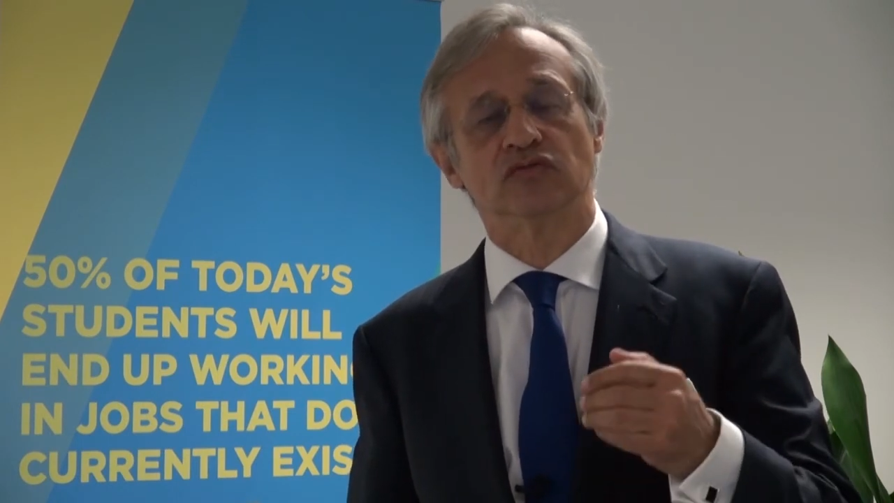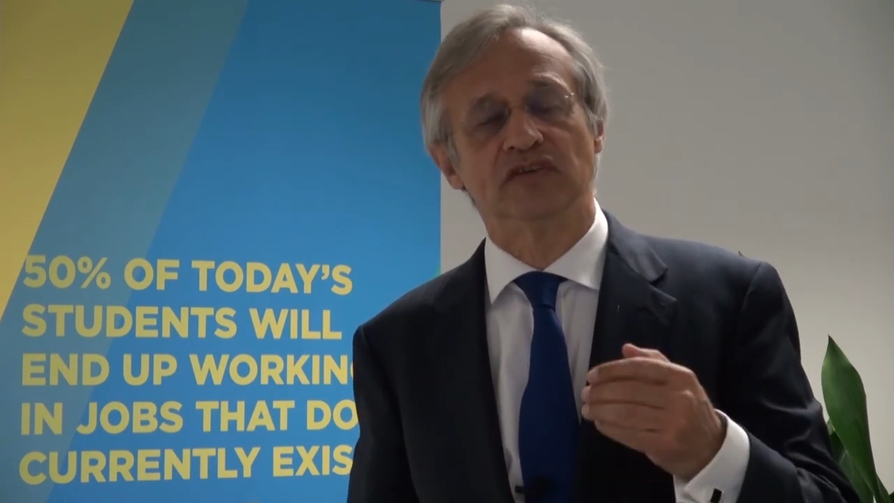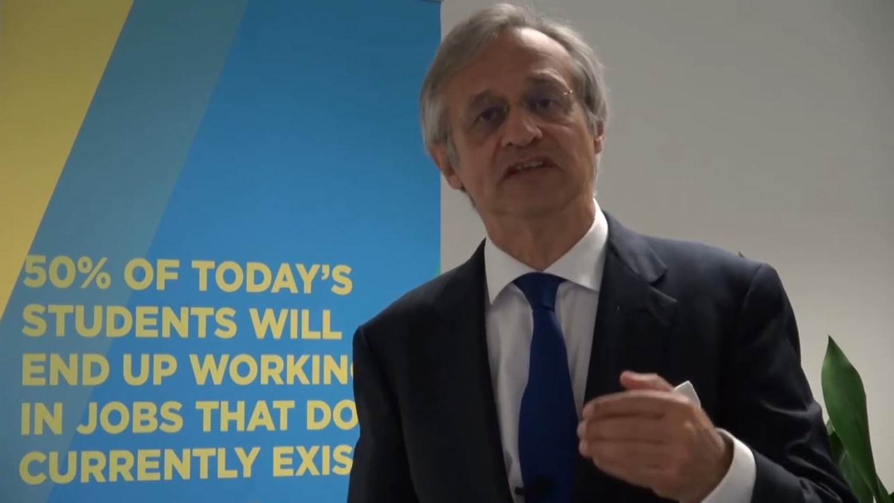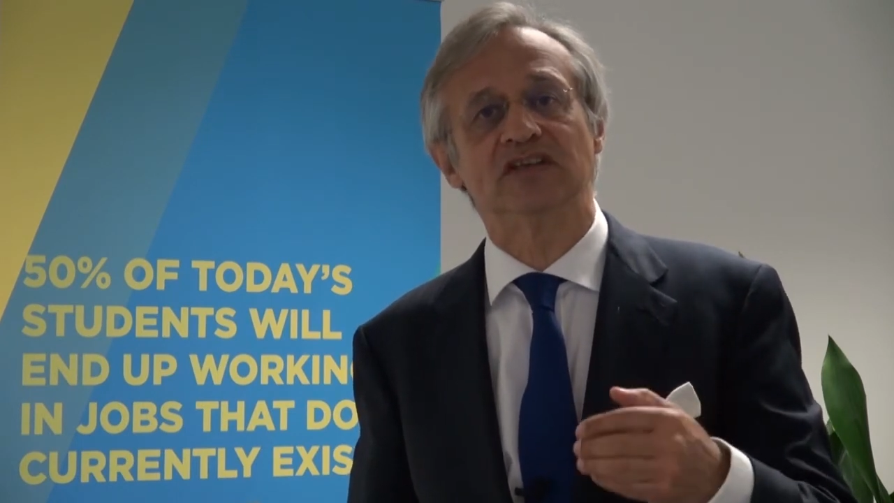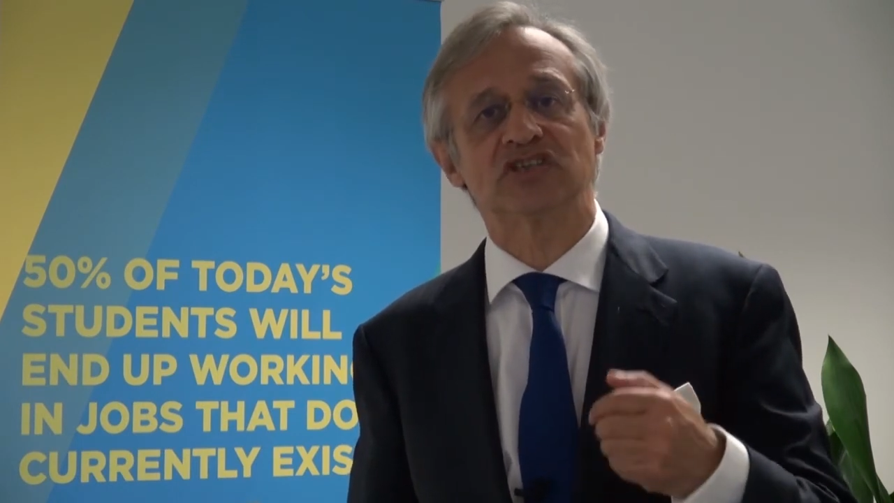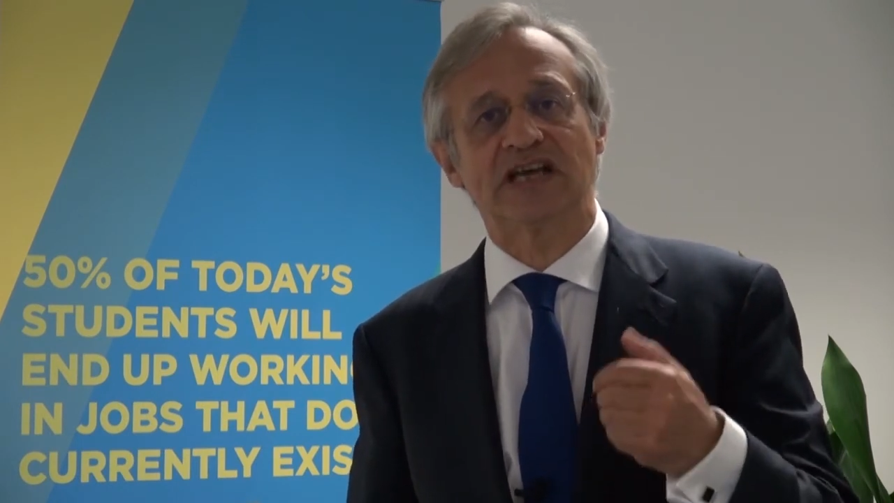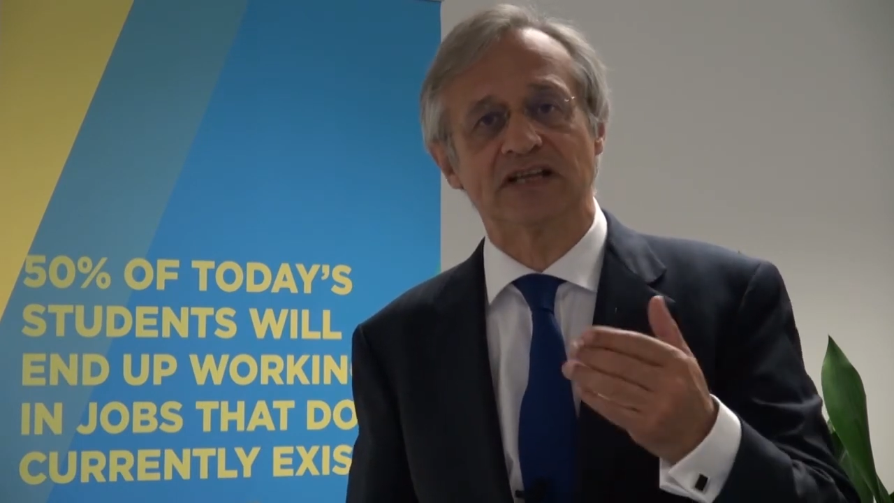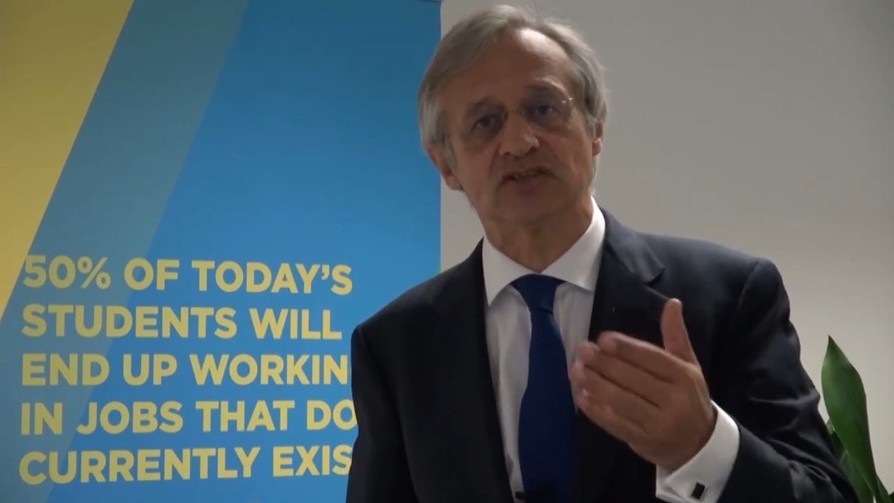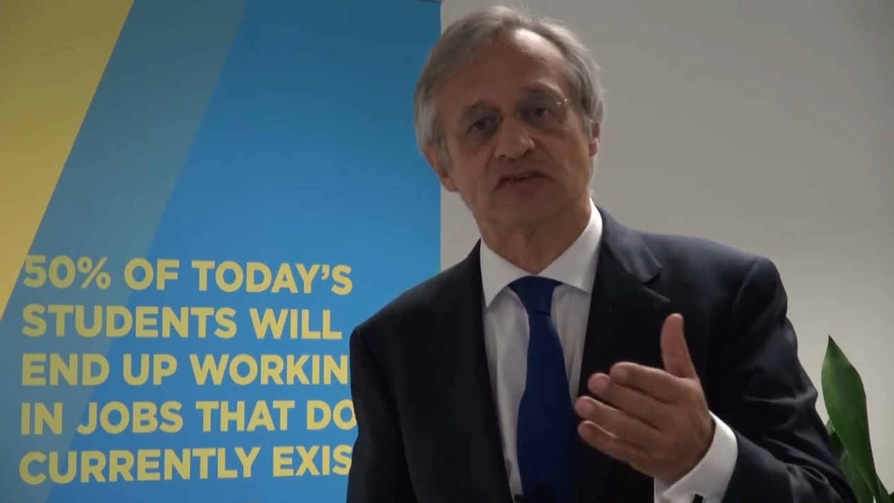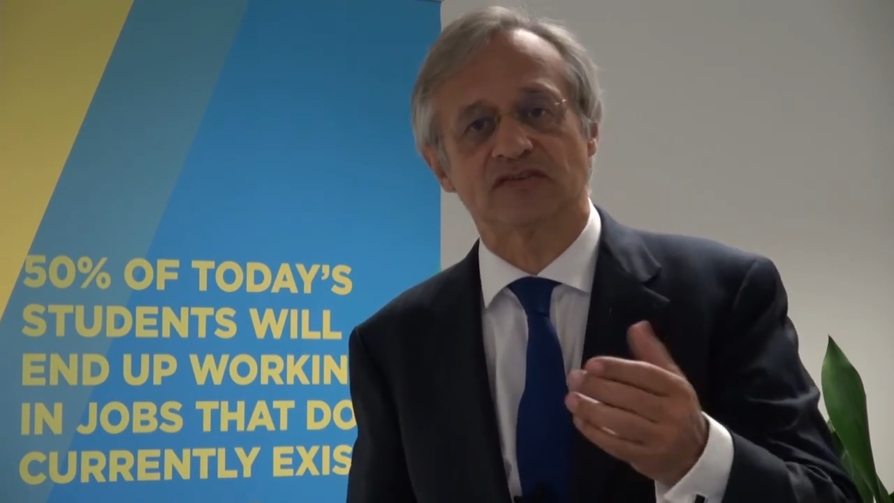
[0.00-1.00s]
see the
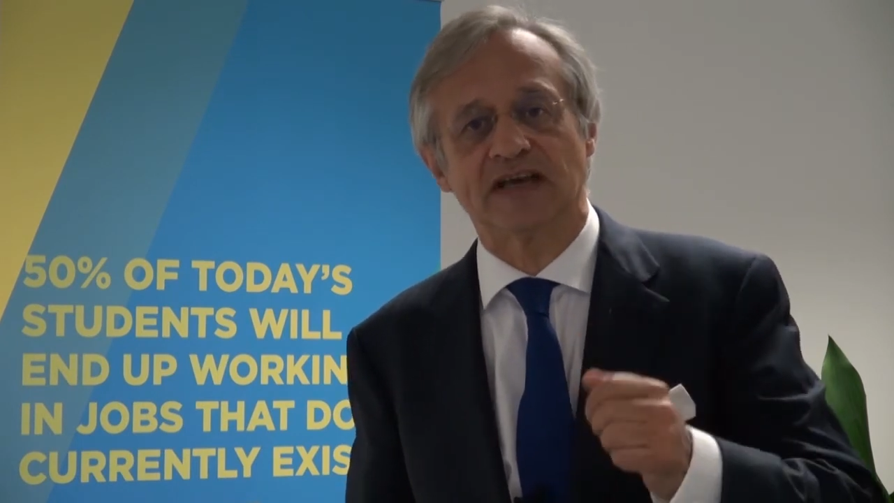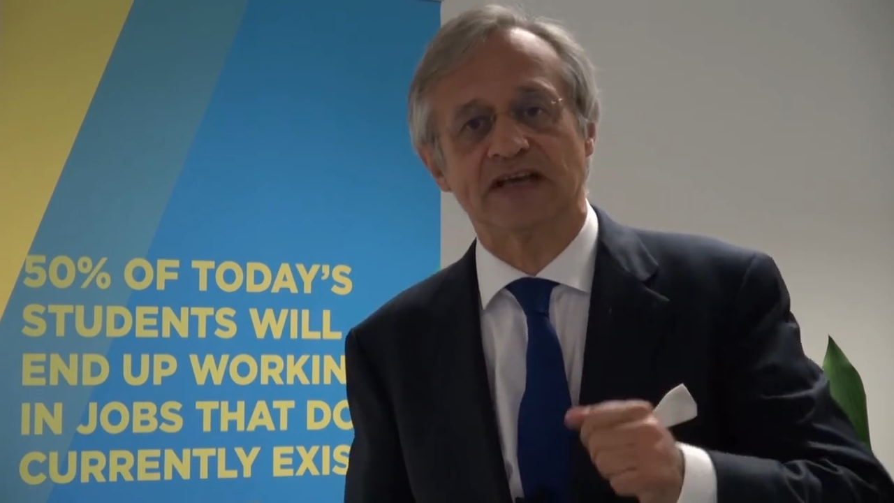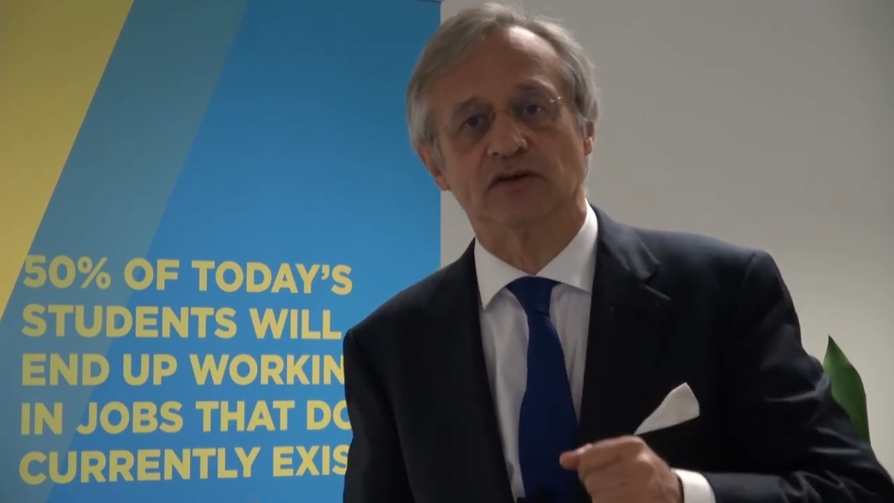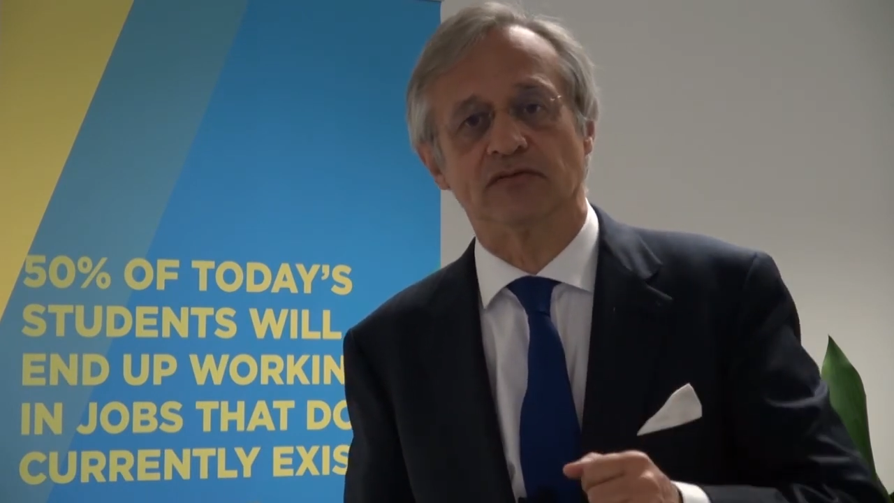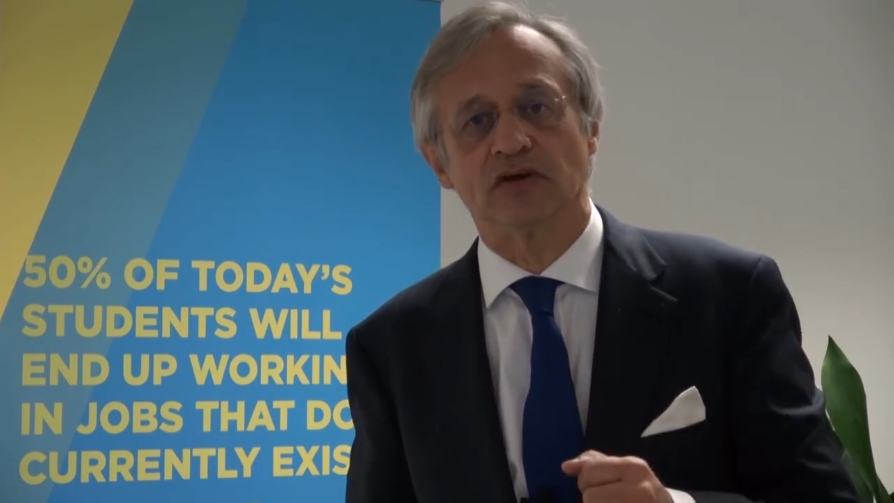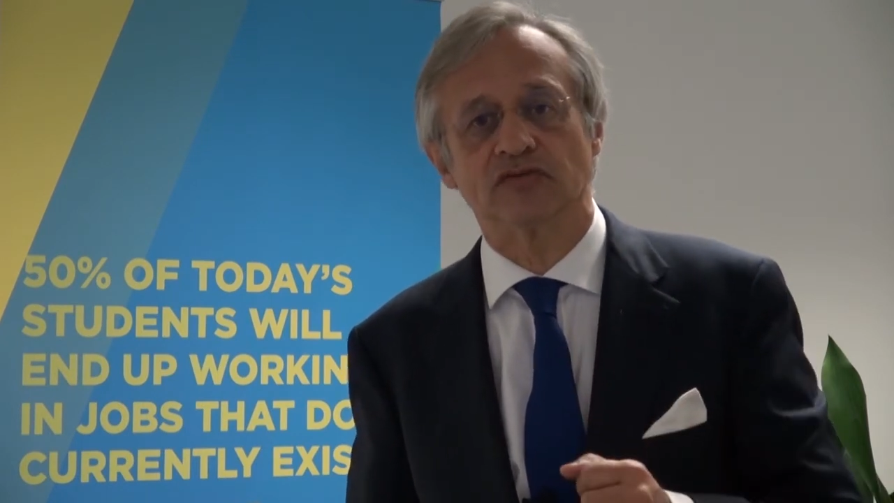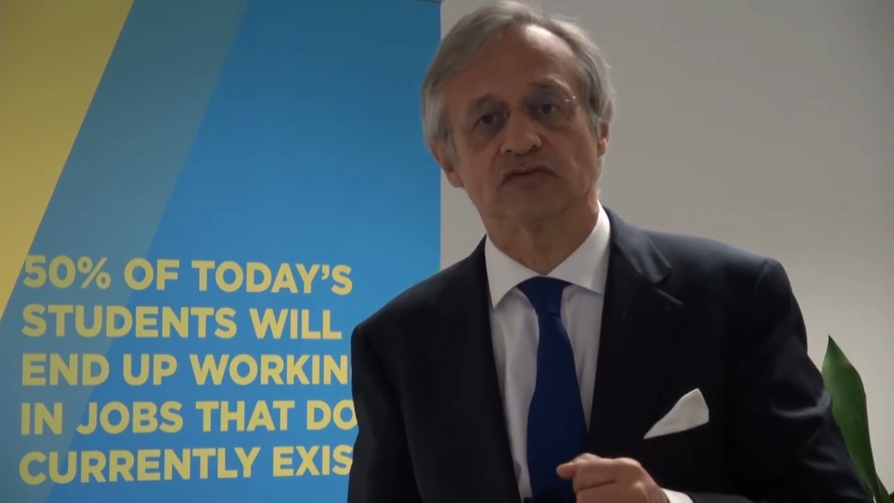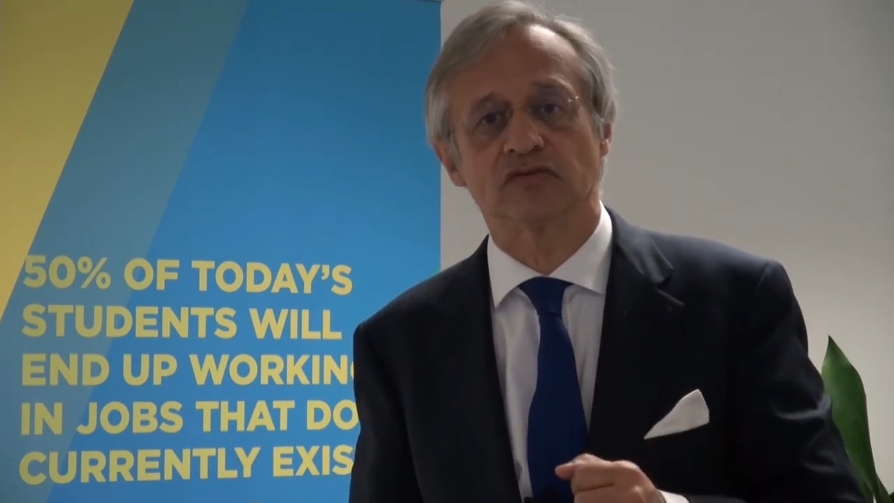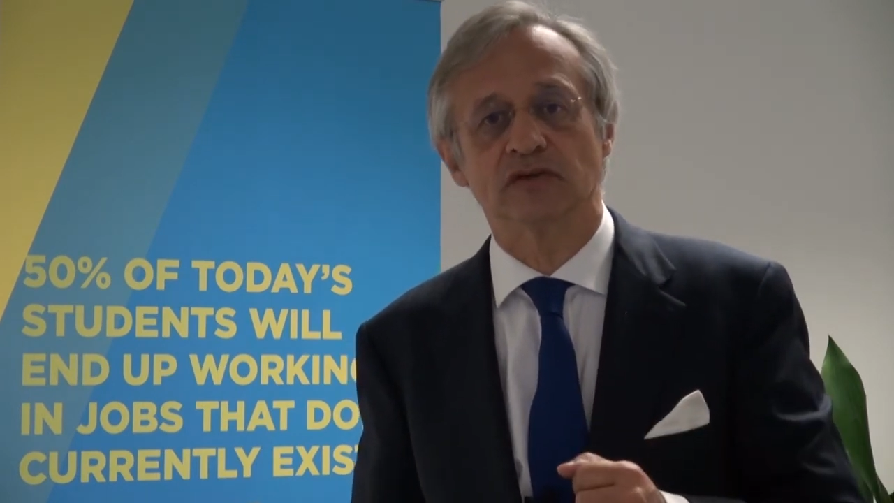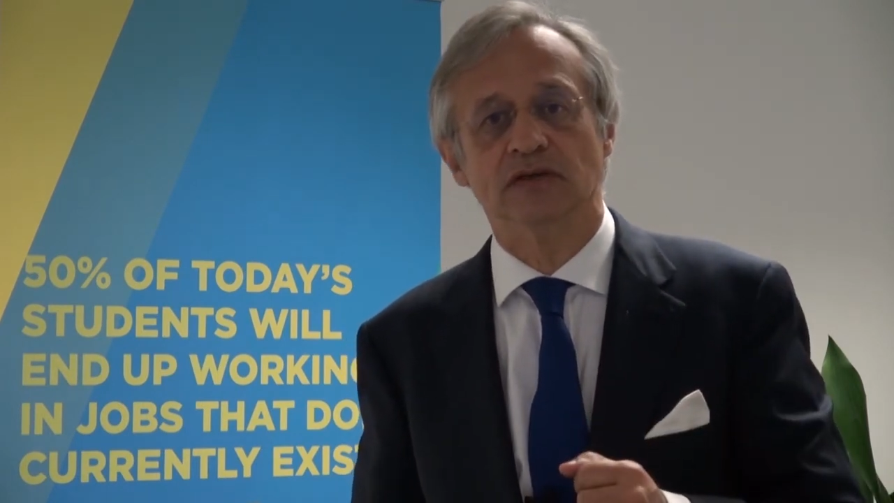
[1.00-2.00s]
challenges ahead of us